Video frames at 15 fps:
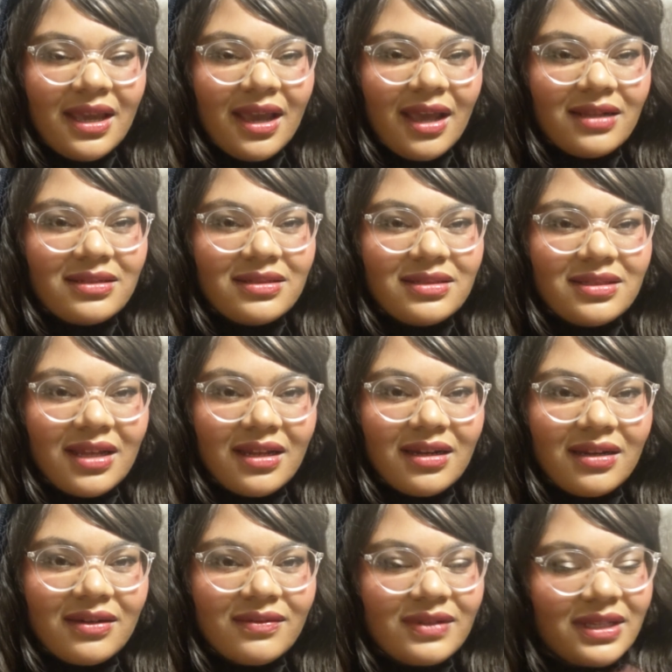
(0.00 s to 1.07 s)
instead
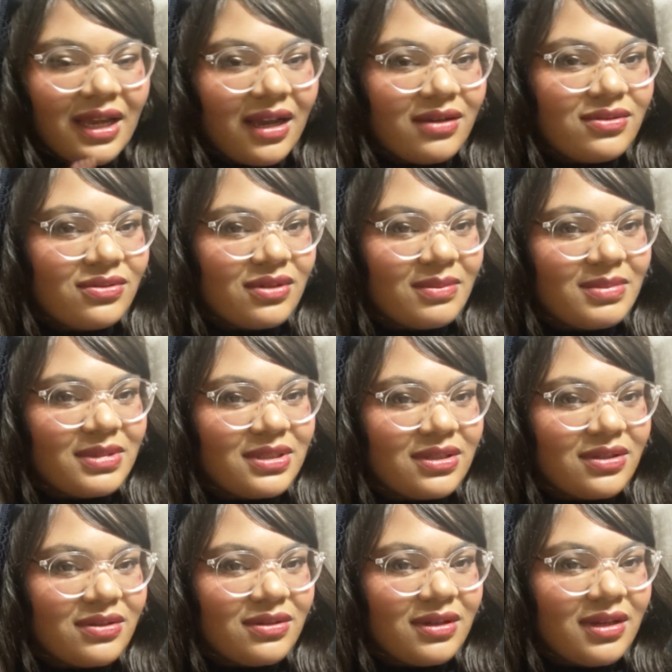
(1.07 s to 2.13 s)
of the actual
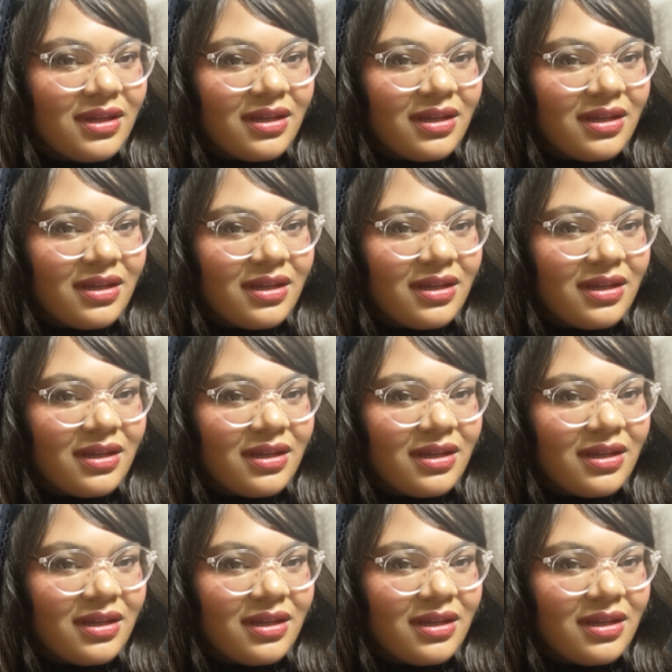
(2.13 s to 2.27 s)
episode